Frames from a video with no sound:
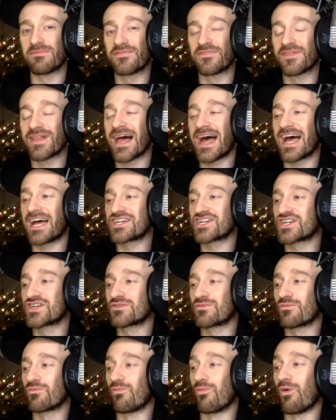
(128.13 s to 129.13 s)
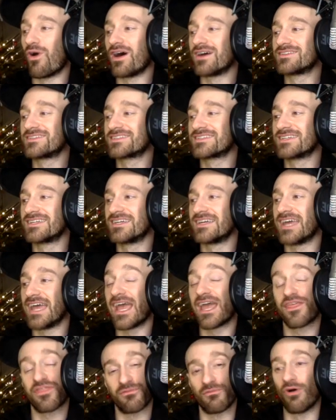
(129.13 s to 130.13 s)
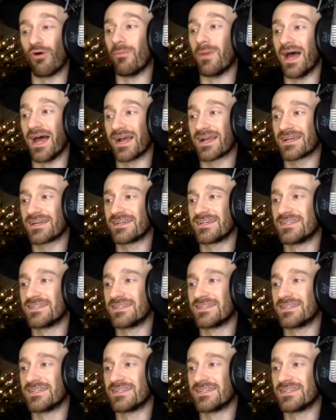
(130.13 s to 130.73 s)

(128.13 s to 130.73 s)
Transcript: Flash, what a throwback.